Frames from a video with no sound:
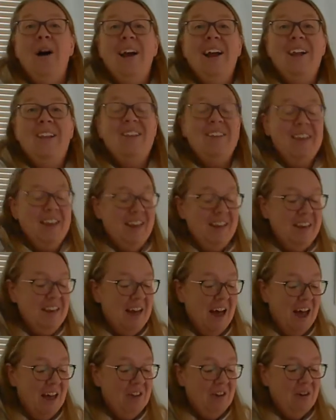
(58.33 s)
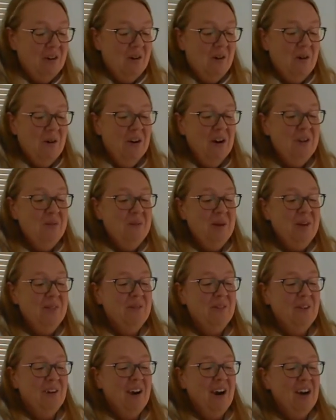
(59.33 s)
it's another ornament
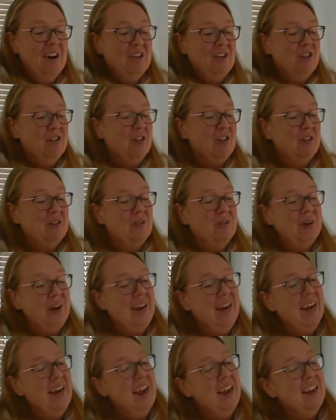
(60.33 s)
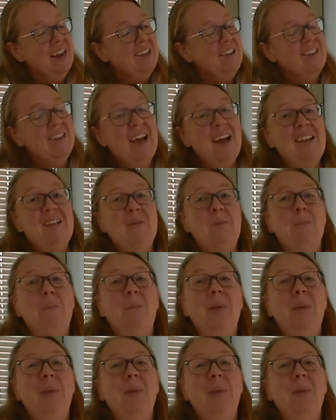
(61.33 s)
for our tree and it says